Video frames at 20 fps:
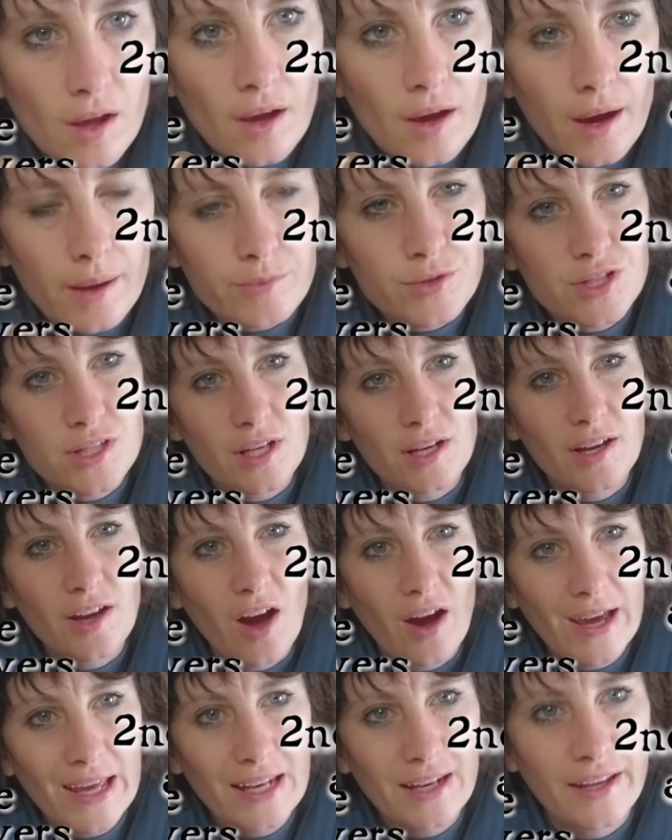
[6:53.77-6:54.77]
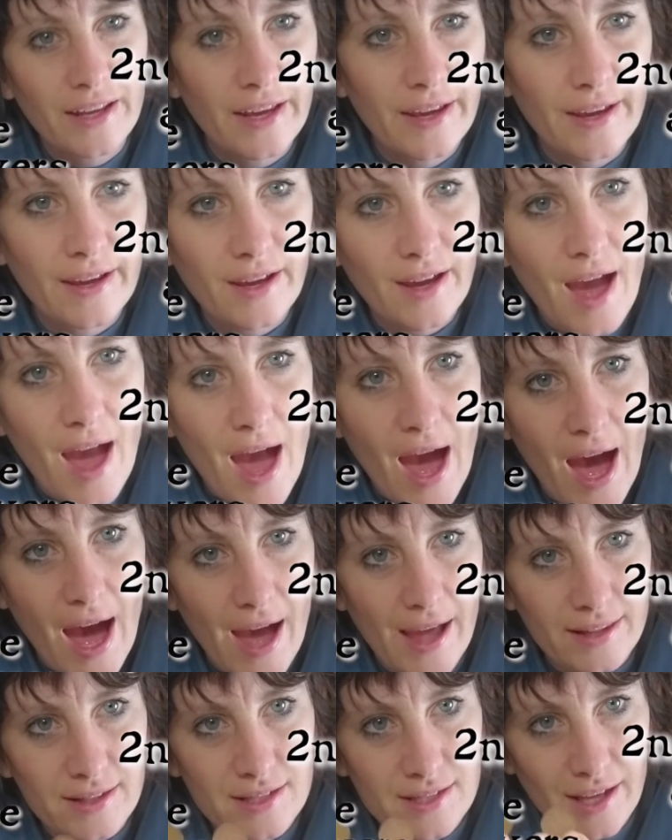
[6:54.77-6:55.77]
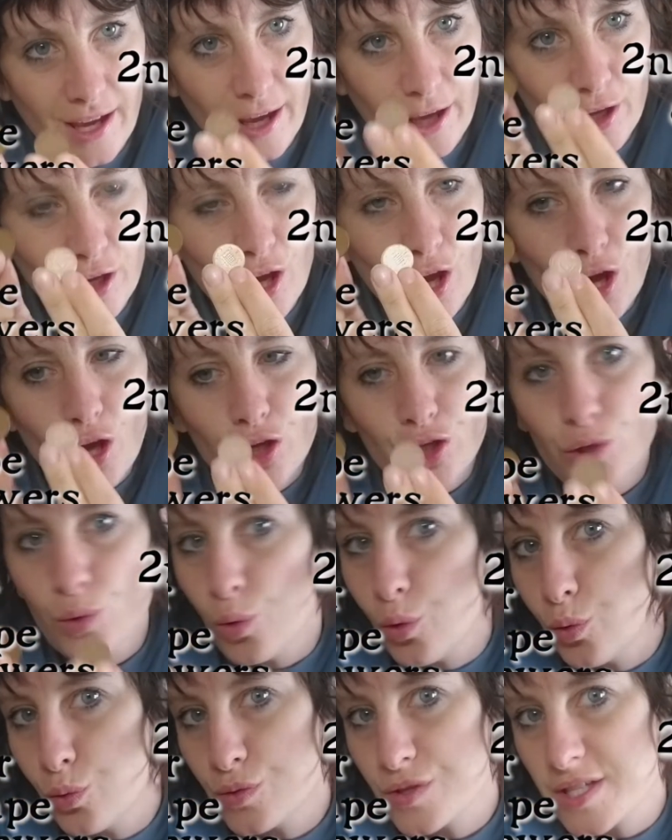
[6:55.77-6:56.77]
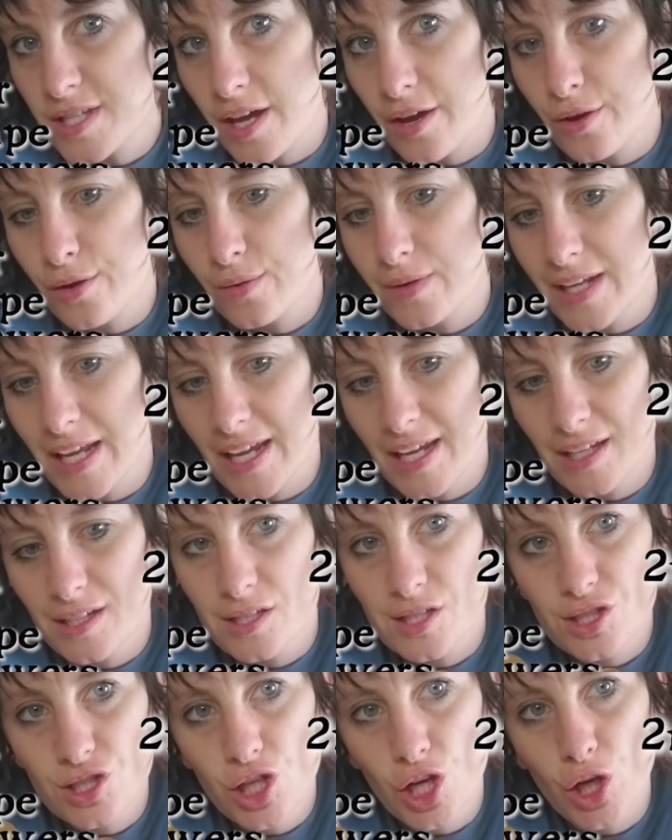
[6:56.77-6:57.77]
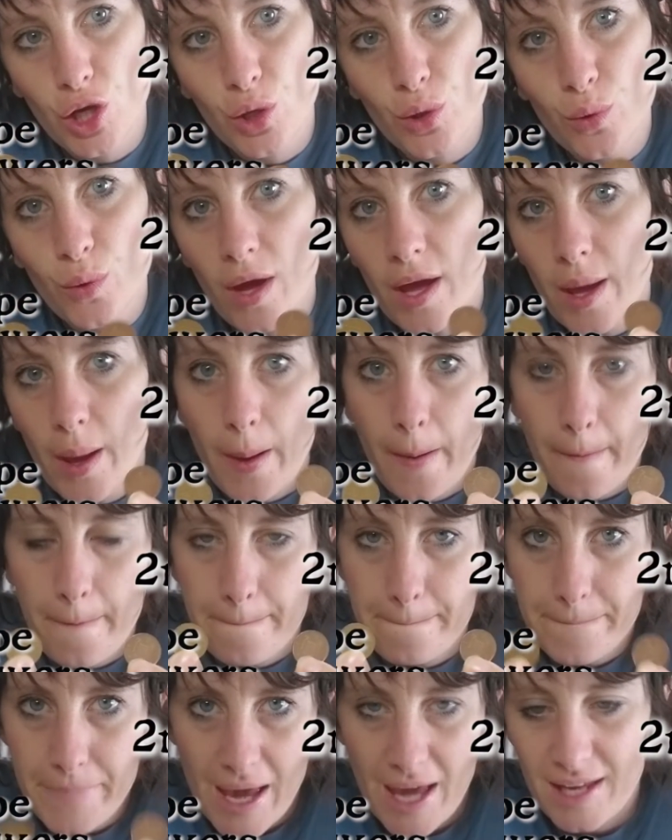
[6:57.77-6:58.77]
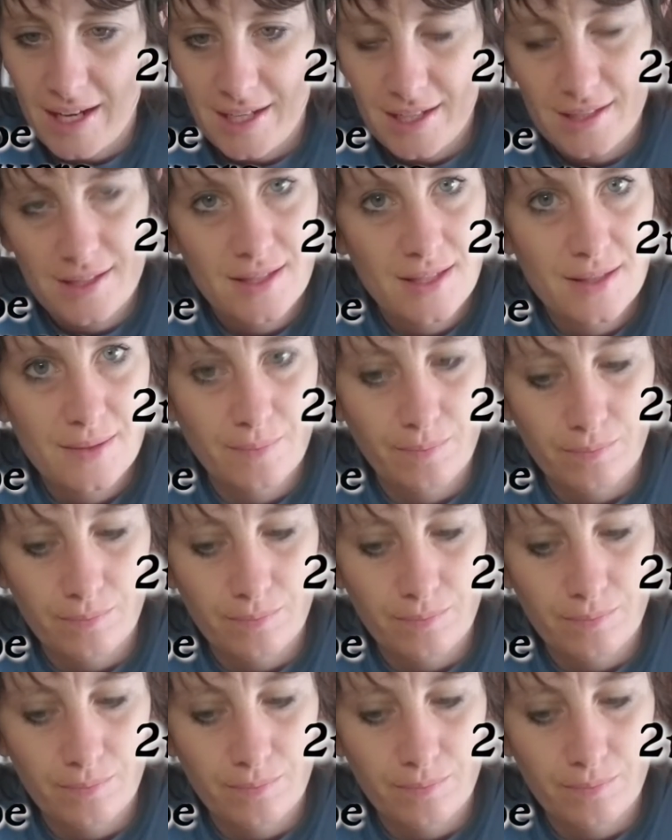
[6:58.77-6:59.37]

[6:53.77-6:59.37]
just going to cut in here and say you also need 2 pennies.